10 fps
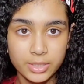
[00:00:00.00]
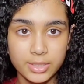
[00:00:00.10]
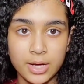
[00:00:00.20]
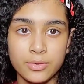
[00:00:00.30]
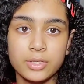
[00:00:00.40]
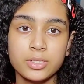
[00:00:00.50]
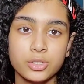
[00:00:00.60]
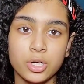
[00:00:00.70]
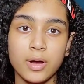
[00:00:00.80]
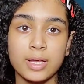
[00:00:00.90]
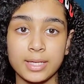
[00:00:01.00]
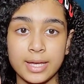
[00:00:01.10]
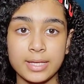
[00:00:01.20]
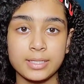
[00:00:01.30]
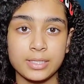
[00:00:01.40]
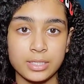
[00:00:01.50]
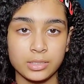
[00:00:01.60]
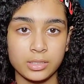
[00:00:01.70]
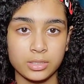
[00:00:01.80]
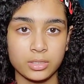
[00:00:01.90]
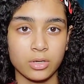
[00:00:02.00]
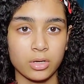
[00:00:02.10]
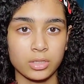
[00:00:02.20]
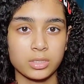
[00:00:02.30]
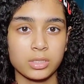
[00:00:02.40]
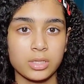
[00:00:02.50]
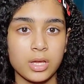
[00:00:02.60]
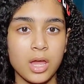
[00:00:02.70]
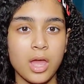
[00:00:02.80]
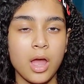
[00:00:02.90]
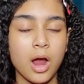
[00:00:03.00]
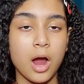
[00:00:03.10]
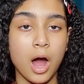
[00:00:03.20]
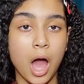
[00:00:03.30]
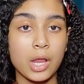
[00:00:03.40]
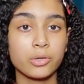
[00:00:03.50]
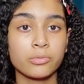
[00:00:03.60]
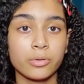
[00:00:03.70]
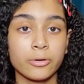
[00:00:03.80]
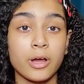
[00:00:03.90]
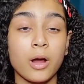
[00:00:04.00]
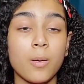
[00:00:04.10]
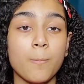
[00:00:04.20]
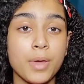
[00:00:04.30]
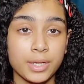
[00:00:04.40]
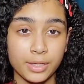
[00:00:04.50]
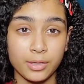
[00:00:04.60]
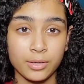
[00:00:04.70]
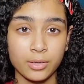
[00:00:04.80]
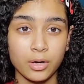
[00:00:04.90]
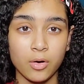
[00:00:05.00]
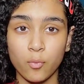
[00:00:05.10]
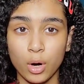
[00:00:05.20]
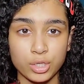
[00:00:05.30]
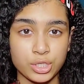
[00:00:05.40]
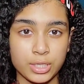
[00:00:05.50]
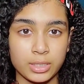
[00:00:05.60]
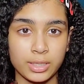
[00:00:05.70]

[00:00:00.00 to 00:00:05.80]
Now this show has 8 seasons, and honestly, I don't regret a minute of watching it.